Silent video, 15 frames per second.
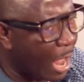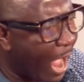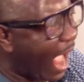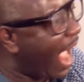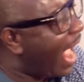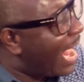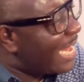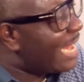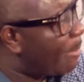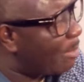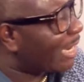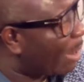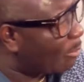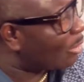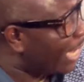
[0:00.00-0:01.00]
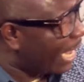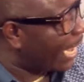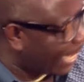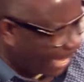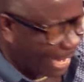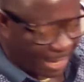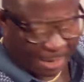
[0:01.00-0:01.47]
a enya mo na mo
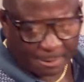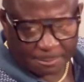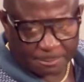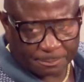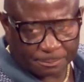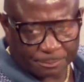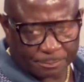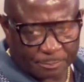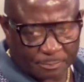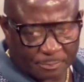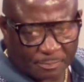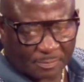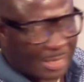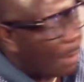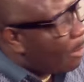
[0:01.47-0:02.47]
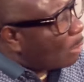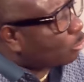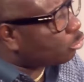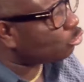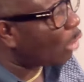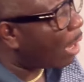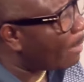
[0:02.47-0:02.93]
ye na mo
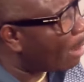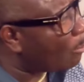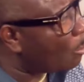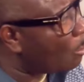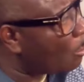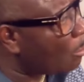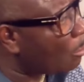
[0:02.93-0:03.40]
tonto amamo